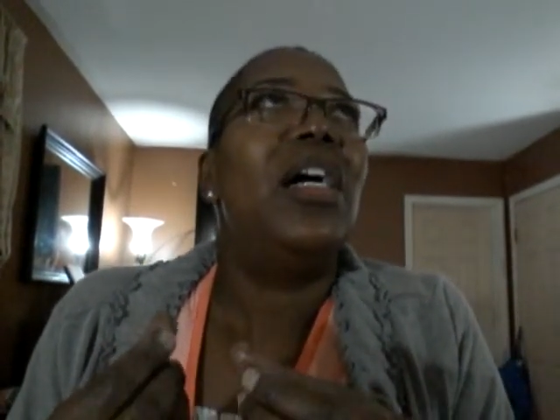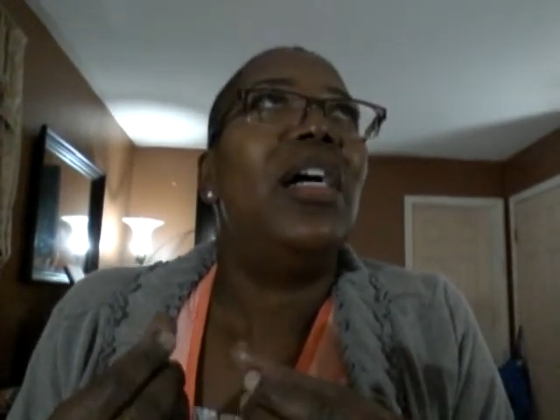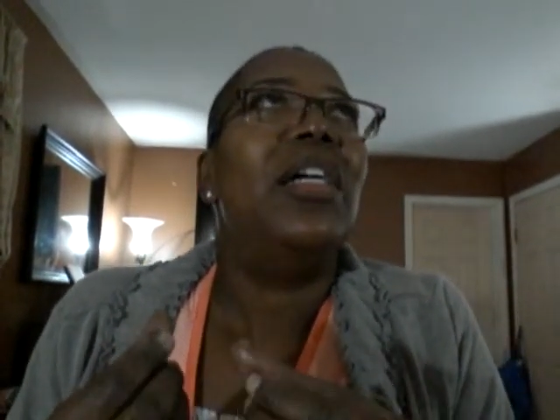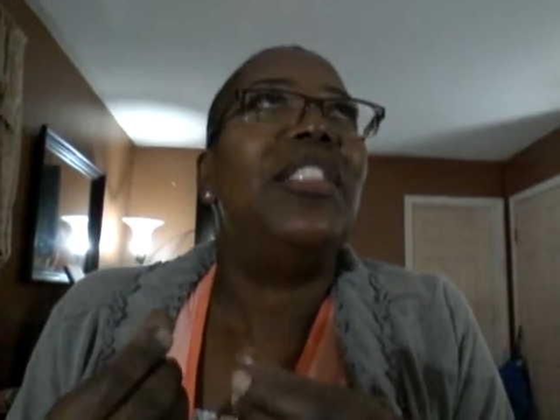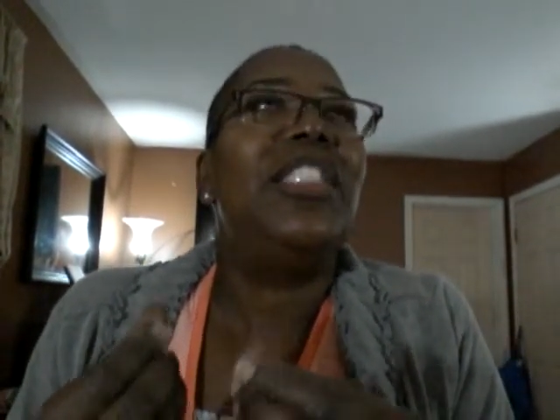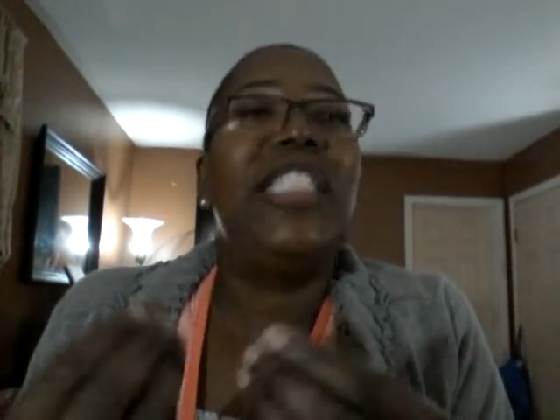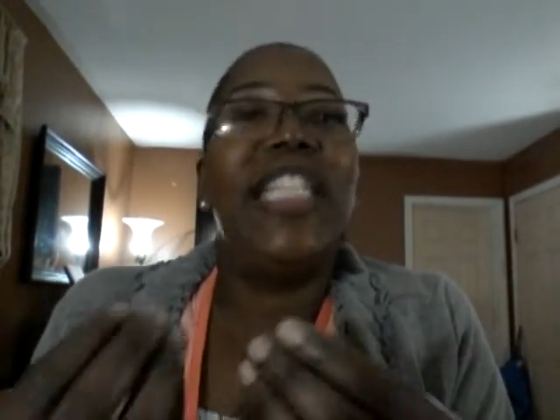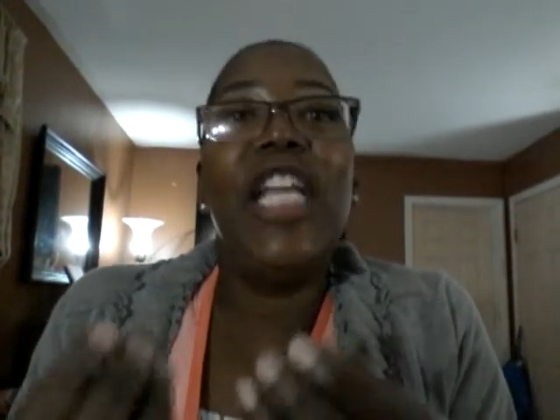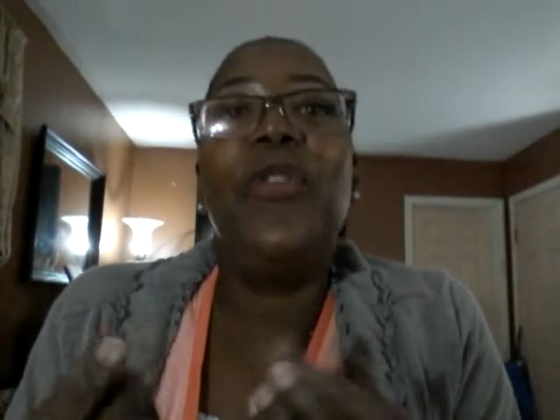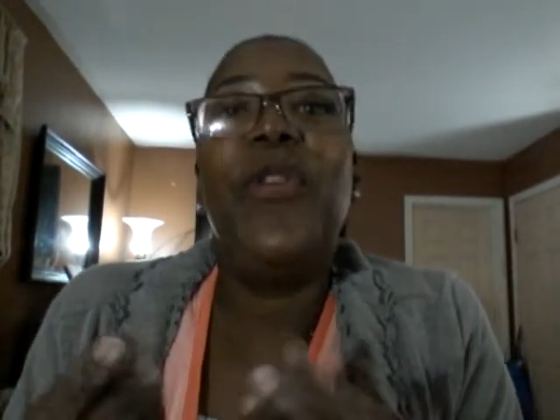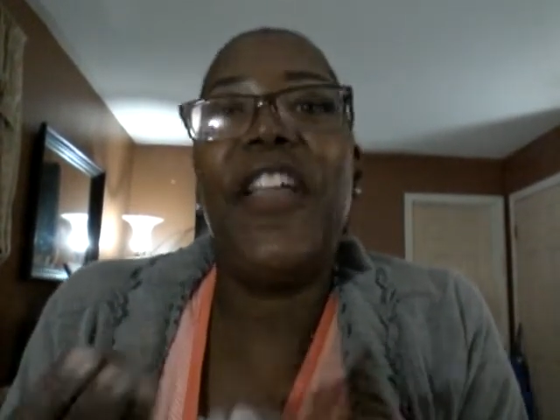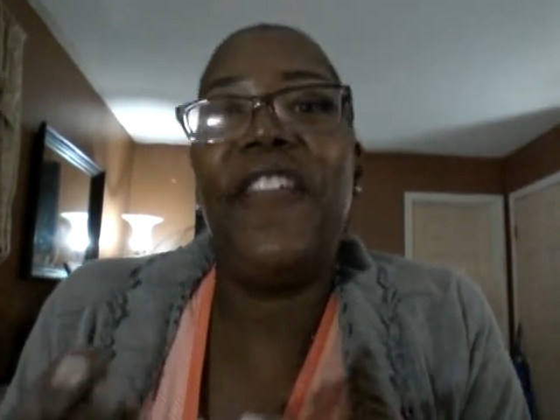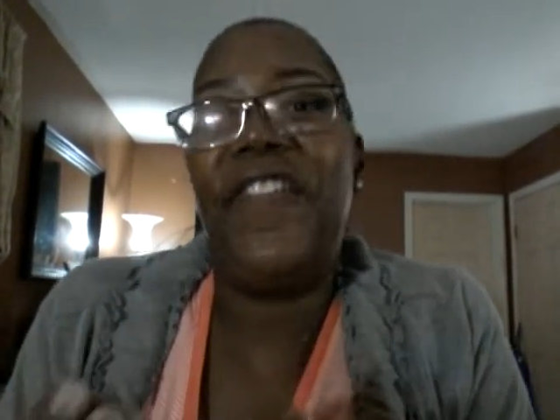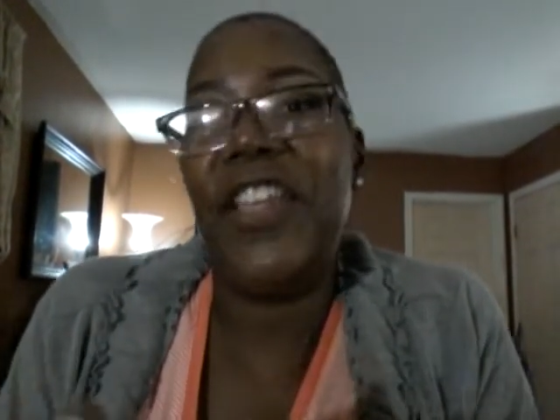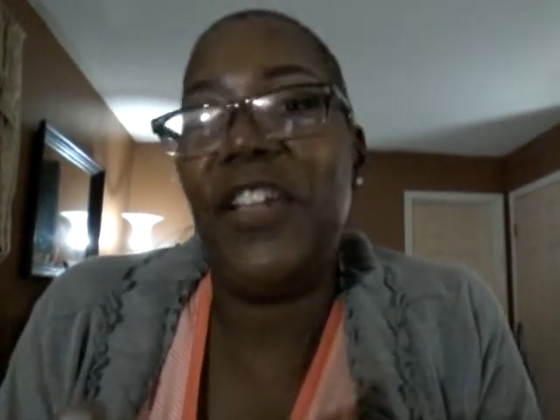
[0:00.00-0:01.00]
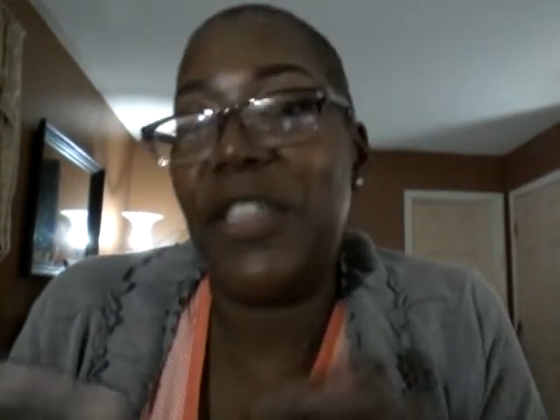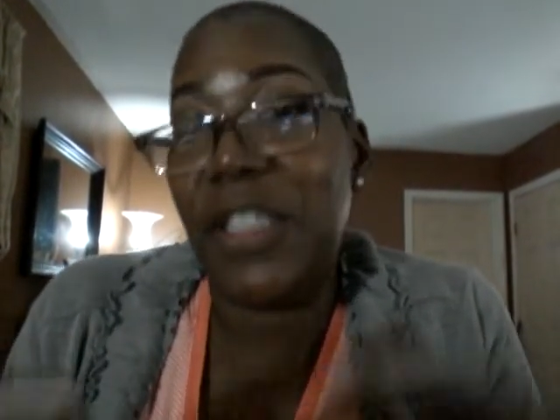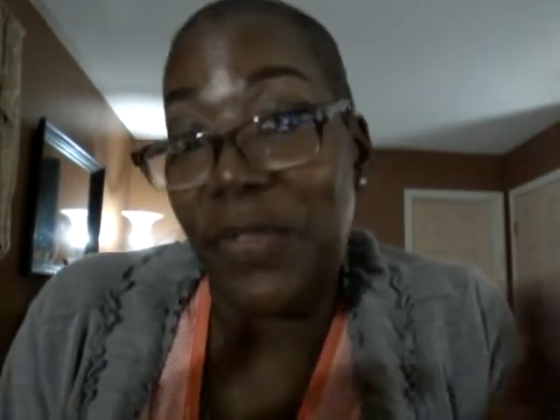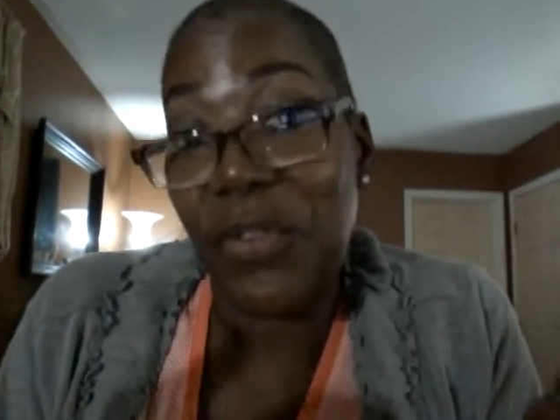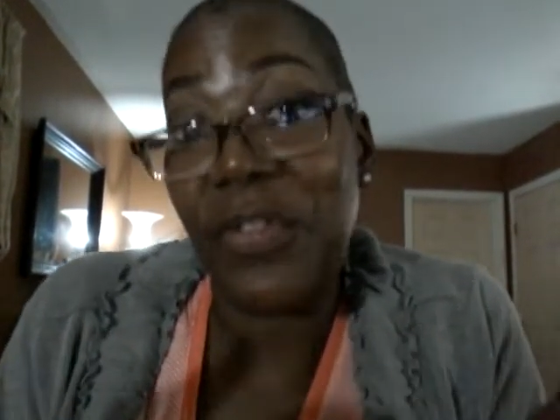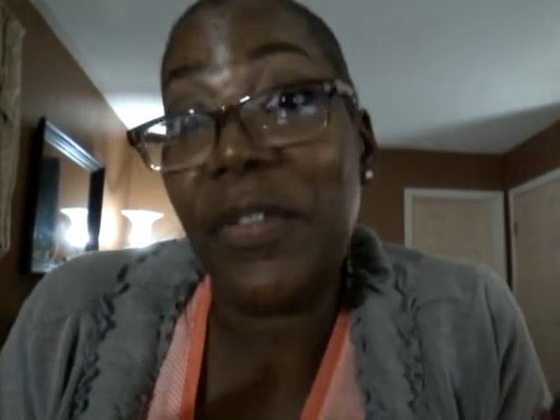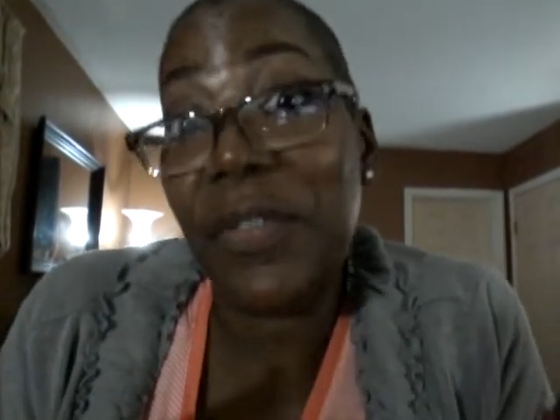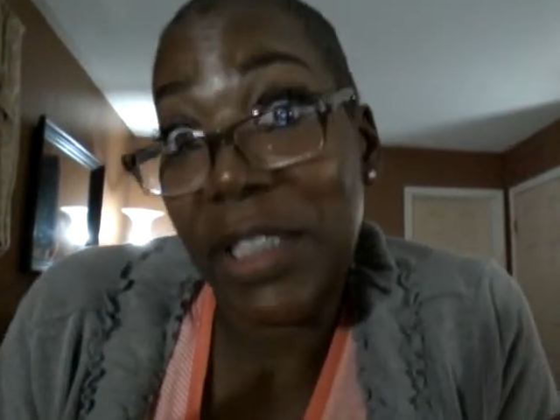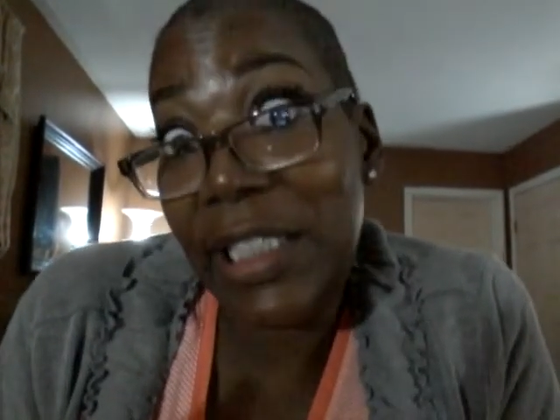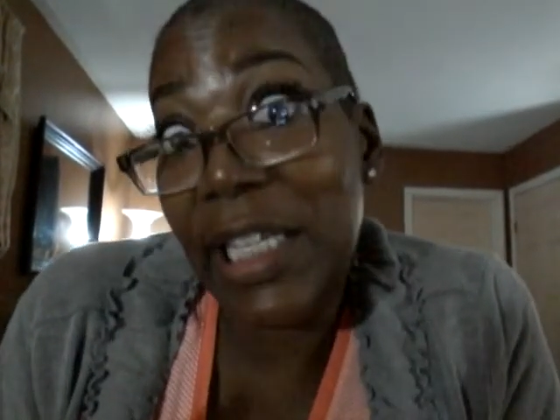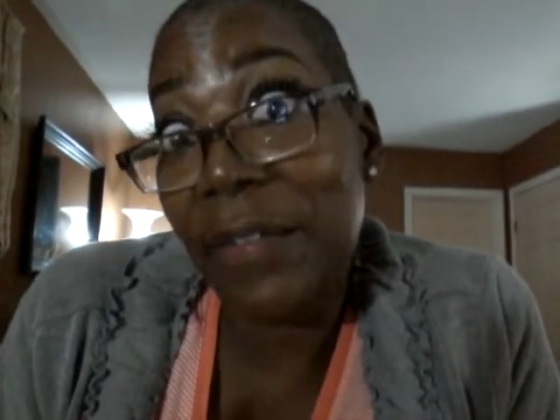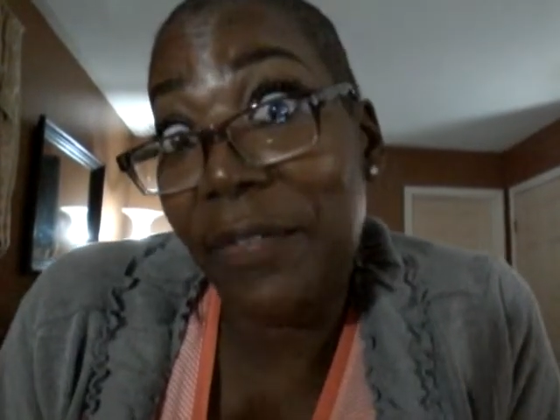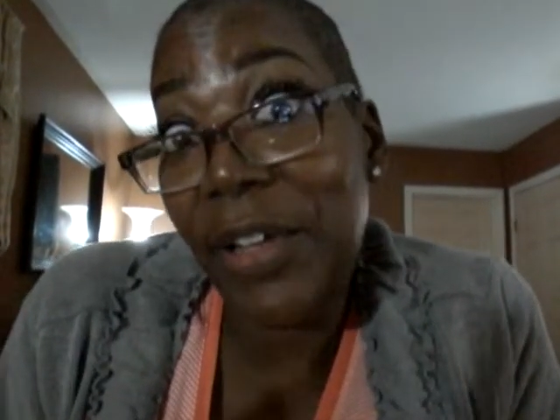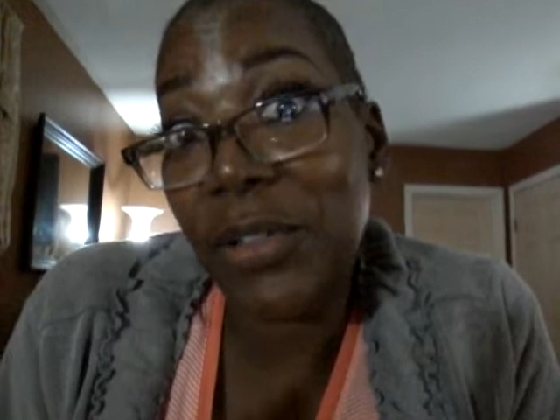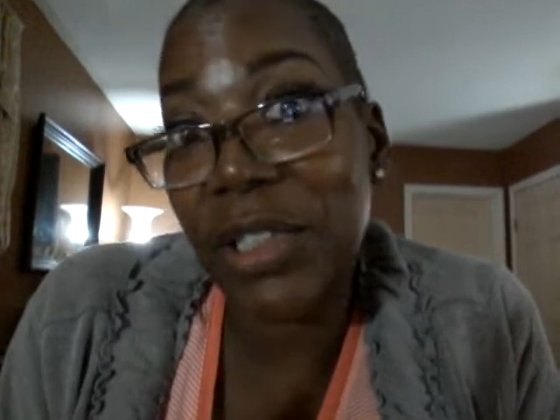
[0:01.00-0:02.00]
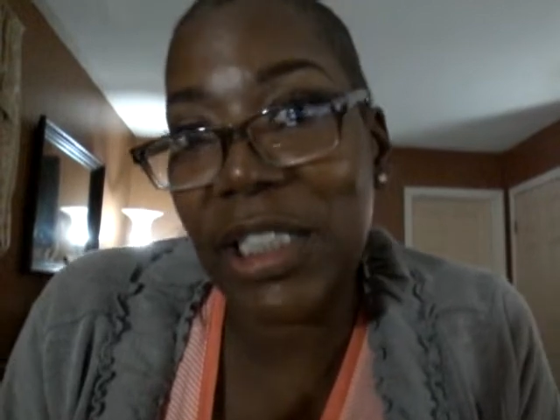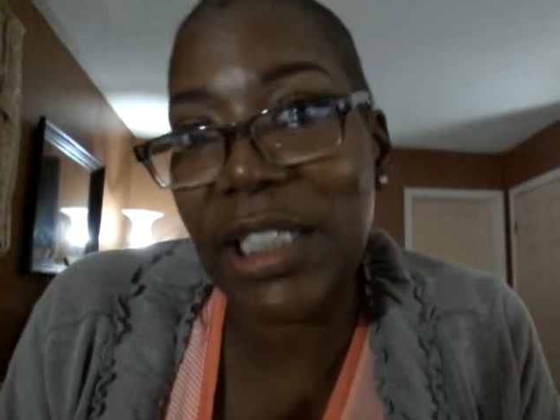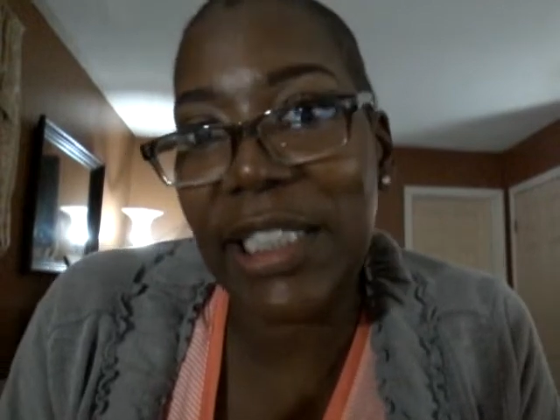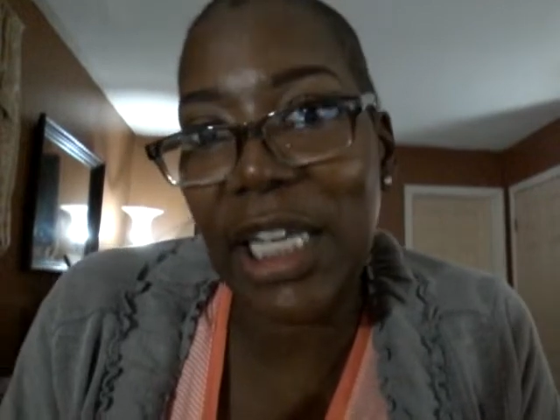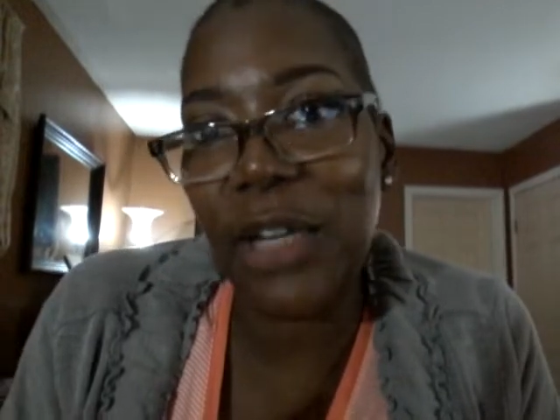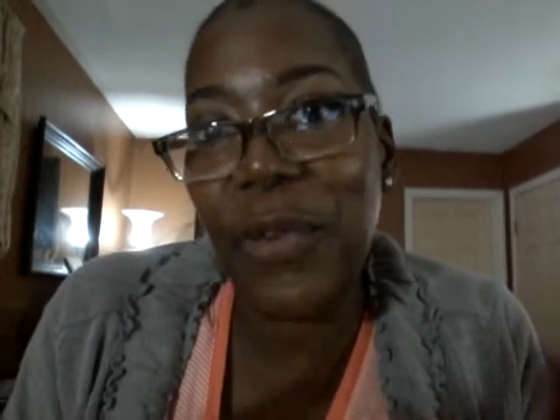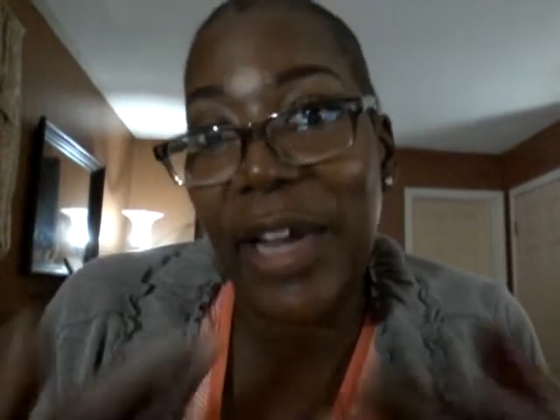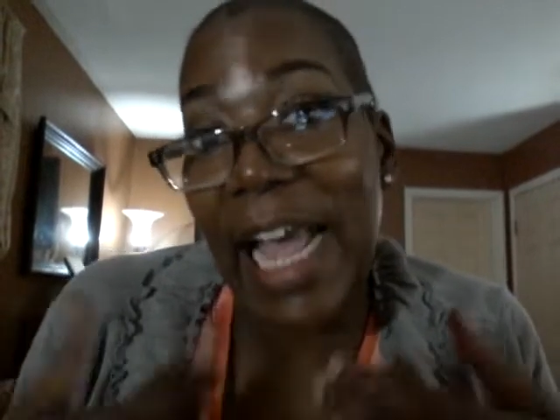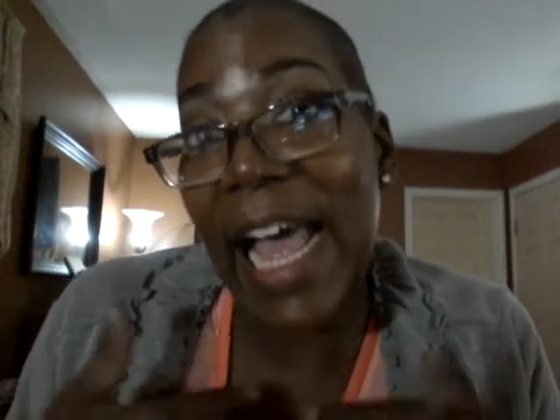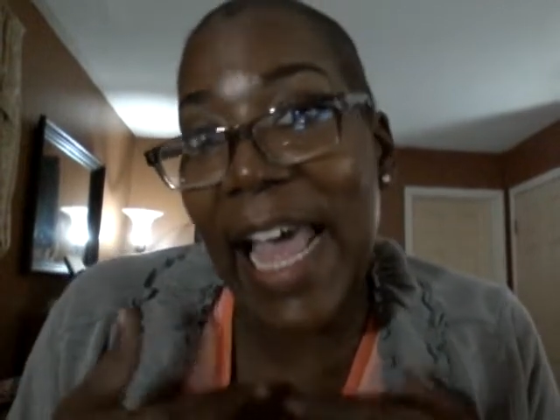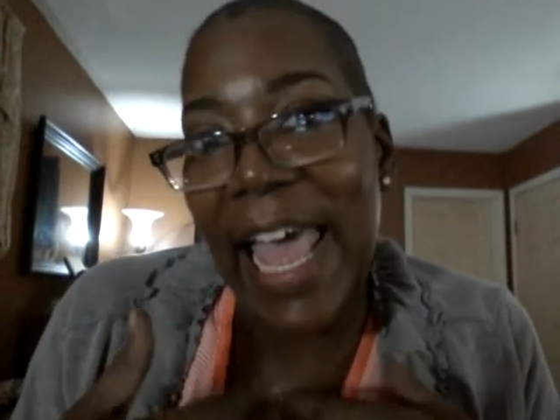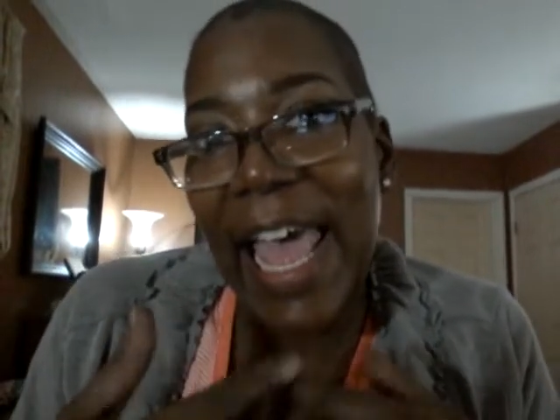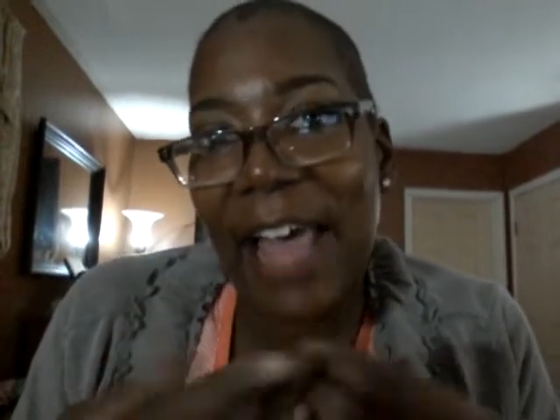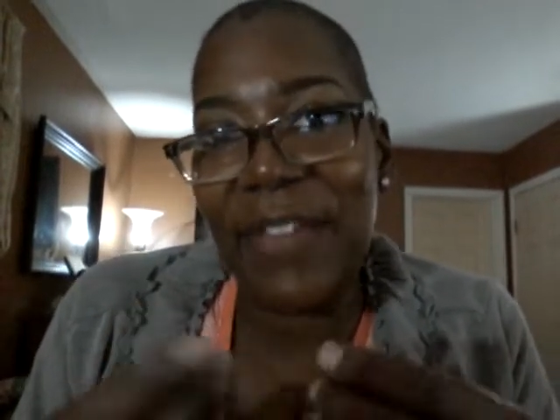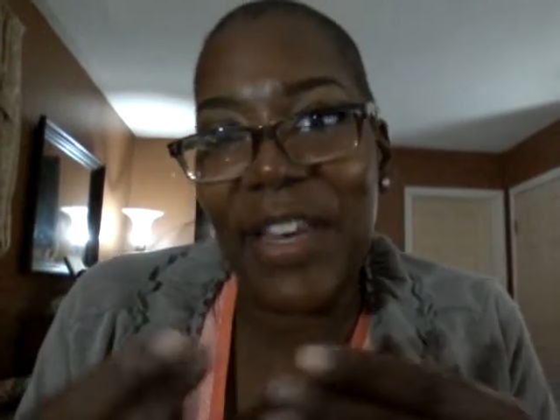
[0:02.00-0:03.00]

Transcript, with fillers: a stingray feels. If you've ever felt a stingray, I have.